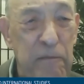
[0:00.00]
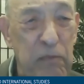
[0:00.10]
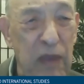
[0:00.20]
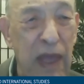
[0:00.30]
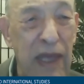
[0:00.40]

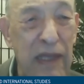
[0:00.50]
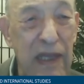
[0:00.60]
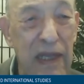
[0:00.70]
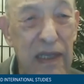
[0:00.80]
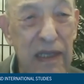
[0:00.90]
And
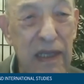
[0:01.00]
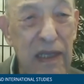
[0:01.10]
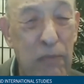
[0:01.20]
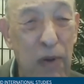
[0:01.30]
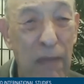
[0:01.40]

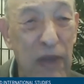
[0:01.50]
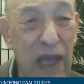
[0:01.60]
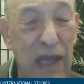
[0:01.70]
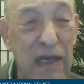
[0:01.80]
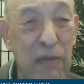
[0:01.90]
the
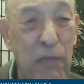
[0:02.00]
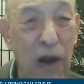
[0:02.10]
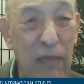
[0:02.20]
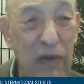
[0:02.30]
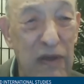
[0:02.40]
propaganda
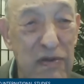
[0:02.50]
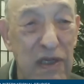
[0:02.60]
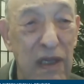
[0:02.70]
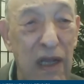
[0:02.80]
department used a lot of